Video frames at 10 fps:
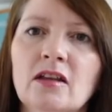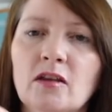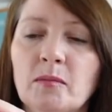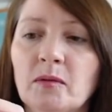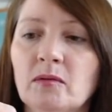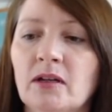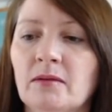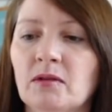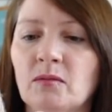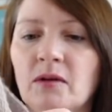the ball
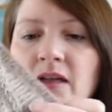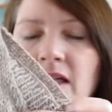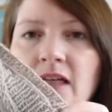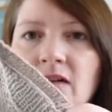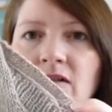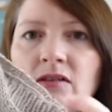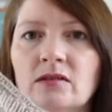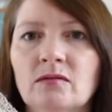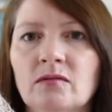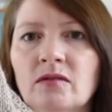I was working
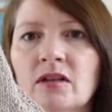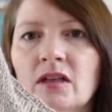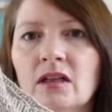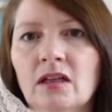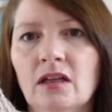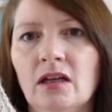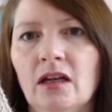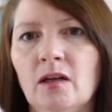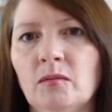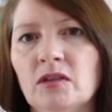on,
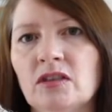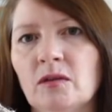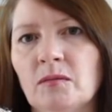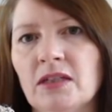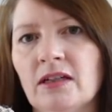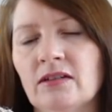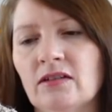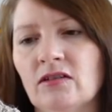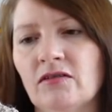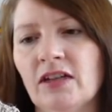which took me down
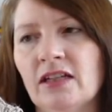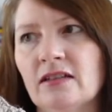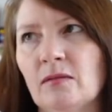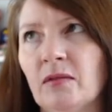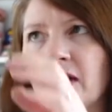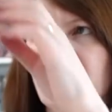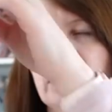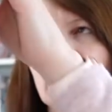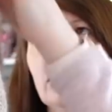to sort of here somewhere, and then I